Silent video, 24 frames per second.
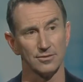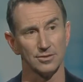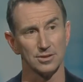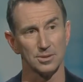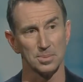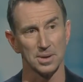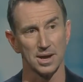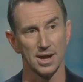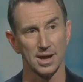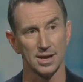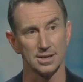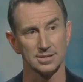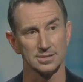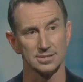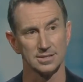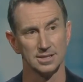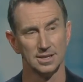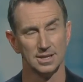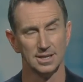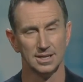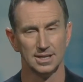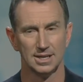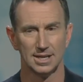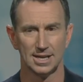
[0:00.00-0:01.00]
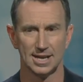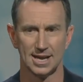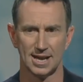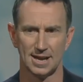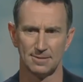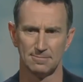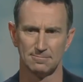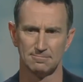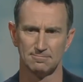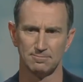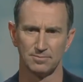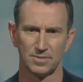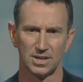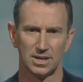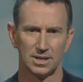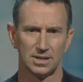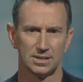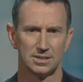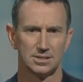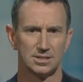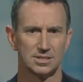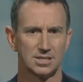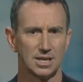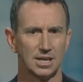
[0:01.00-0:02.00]
in the past.
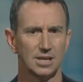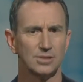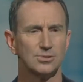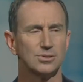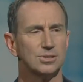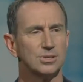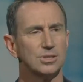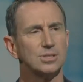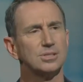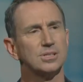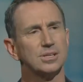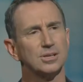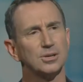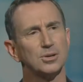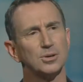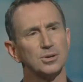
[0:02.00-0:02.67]
Just introducing